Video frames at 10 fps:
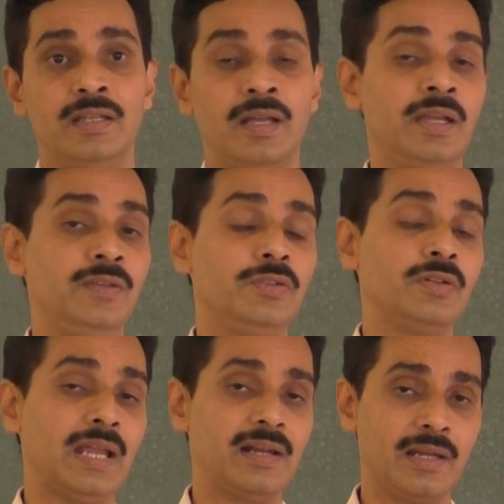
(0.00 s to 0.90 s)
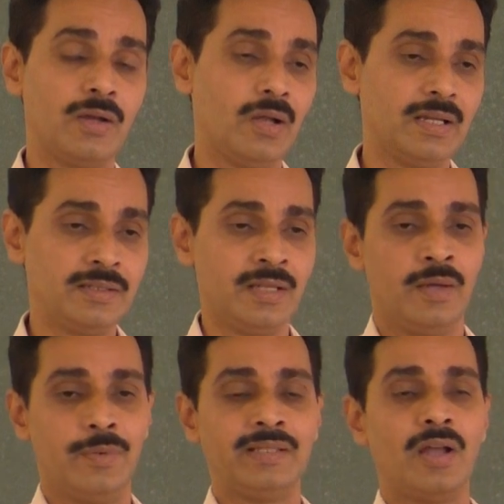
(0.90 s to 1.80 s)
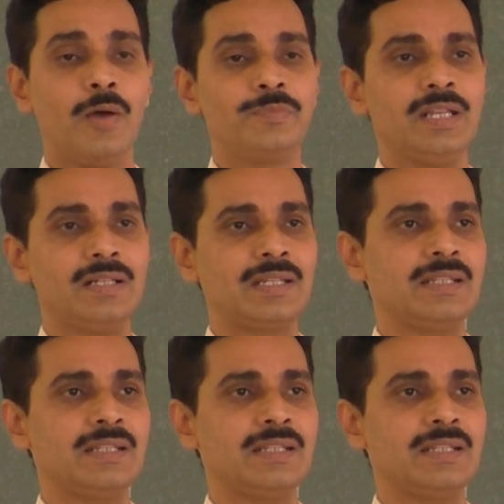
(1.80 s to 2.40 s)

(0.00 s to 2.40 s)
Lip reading: If you can recall it, when the object